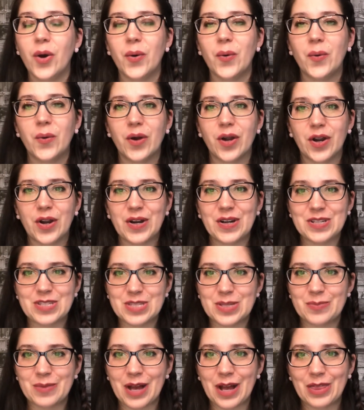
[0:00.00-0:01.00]
or
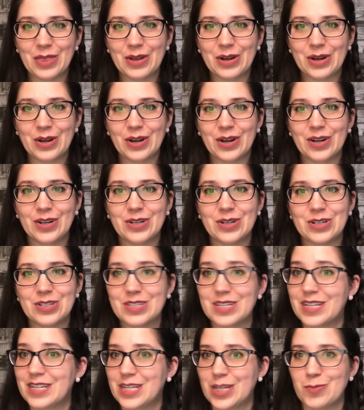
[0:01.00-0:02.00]
some other
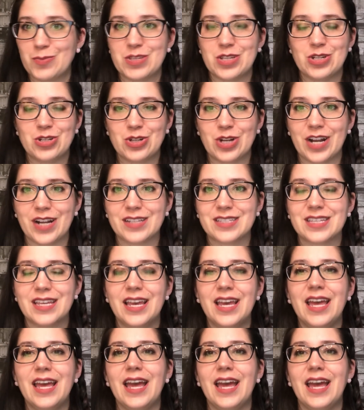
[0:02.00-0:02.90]
nursing tips and tricks